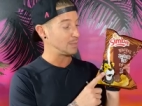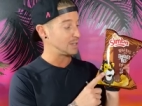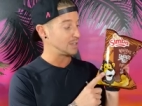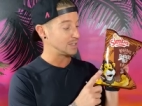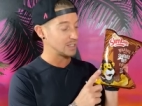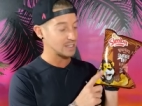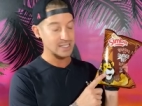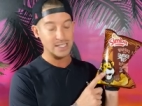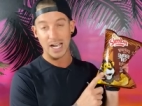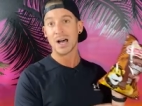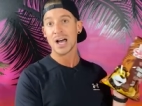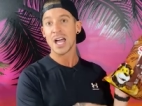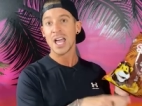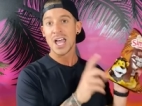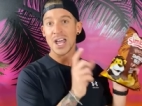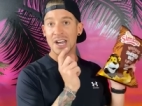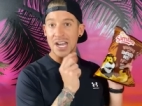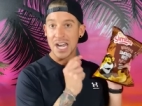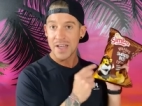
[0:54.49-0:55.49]
This guy,
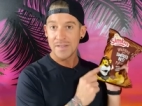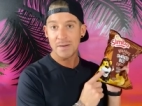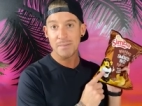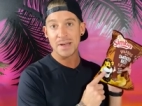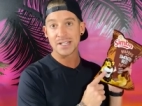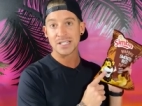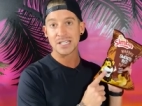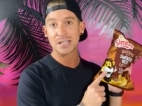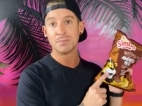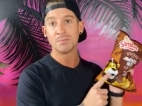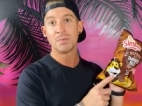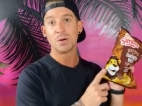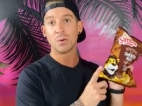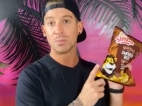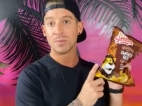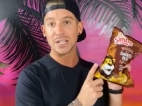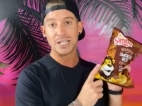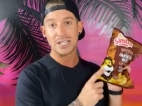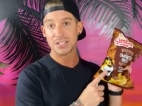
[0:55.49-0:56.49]
never met him.
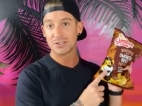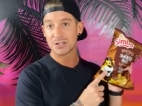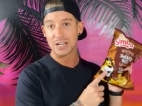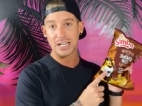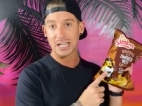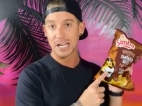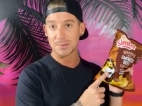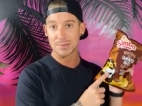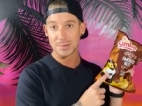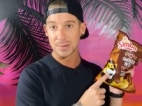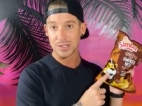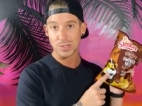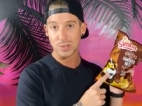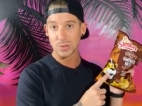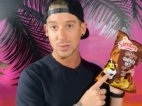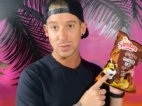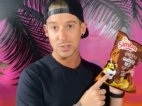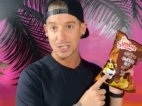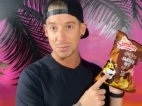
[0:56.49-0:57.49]
He didn't really come to my
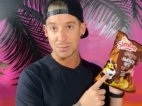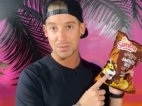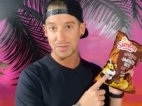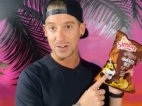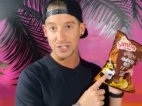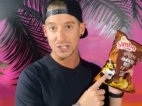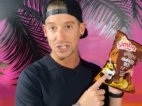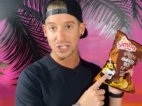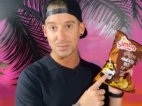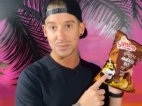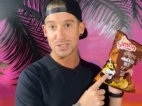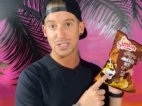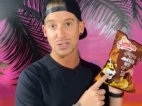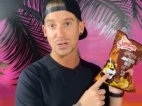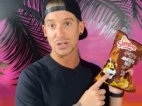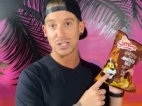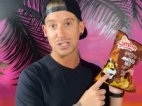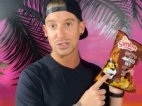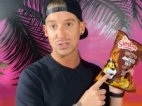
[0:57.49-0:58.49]
school to give me free chips.
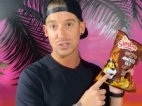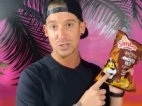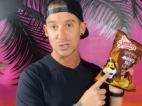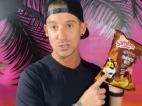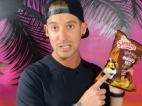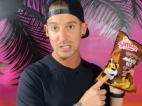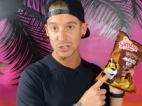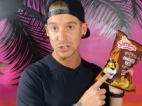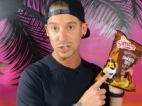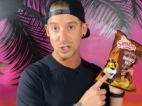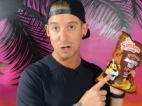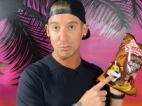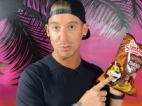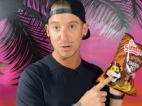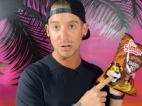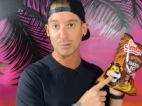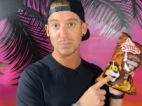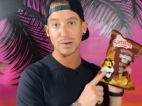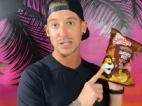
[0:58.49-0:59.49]
He only used to do that in
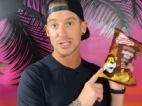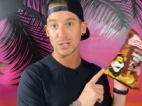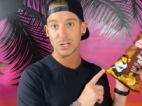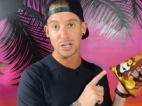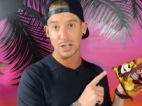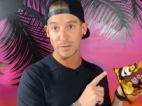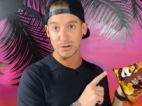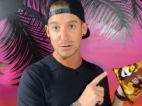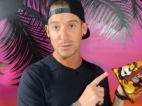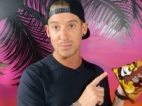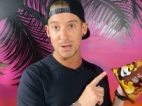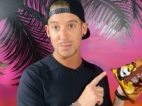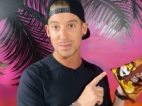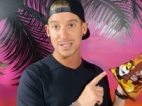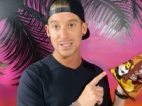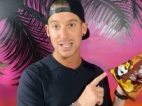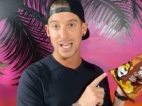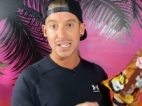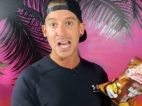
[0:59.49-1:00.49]
Joburg, but not everyone
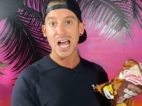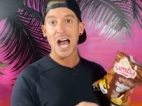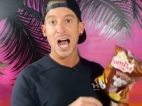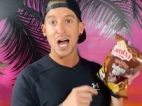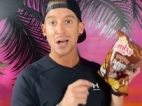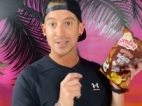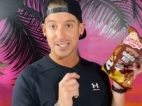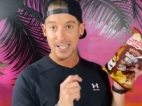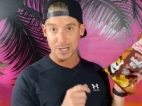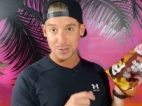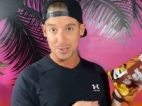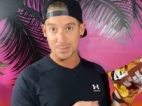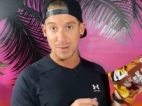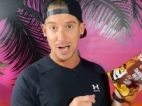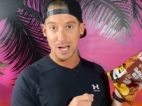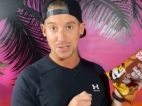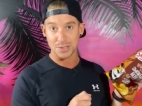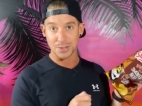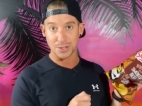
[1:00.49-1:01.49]
remembers that. How sad was
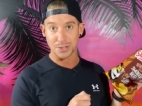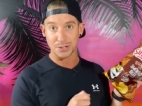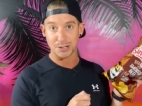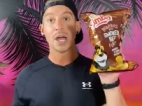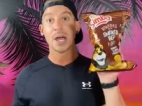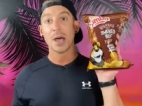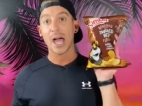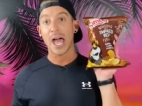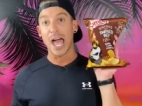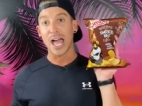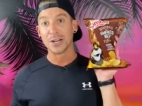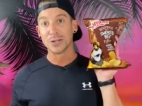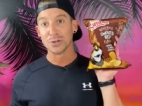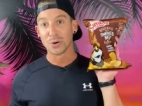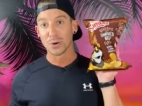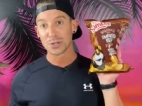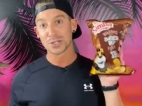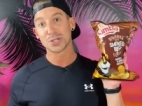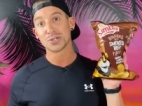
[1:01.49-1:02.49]
my high school career? And
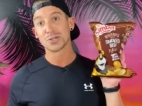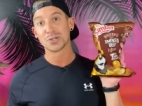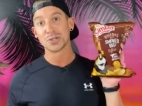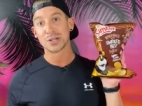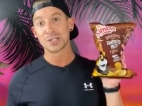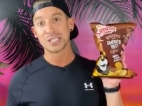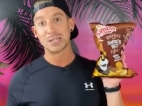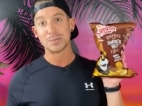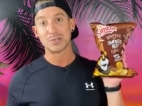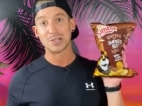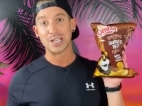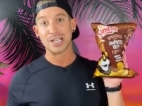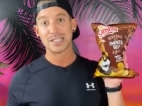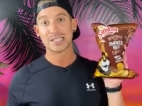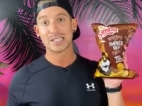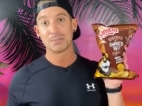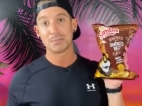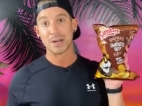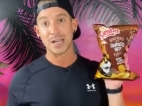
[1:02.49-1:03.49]
you also do not seem to
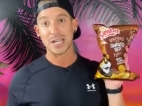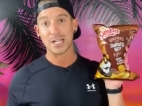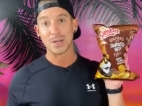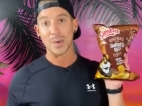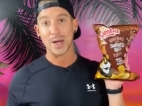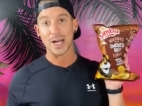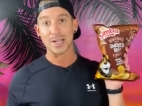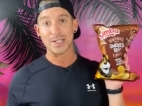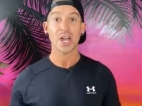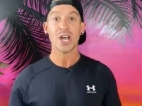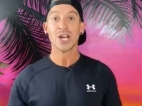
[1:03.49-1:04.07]
get Simba anywhere else.